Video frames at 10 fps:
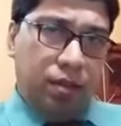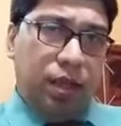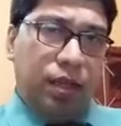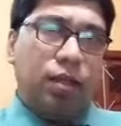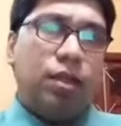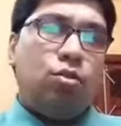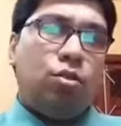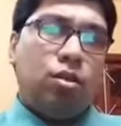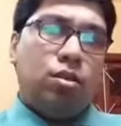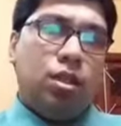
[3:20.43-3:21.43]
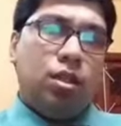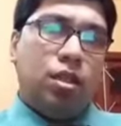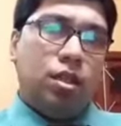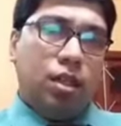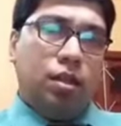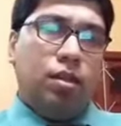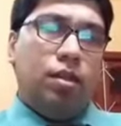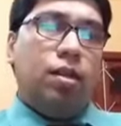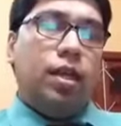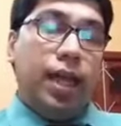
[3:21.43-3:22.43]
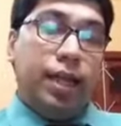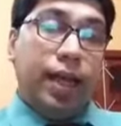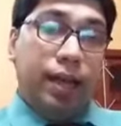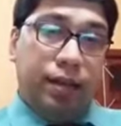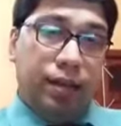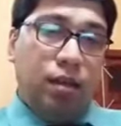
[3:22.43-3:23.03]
taken into consideration again.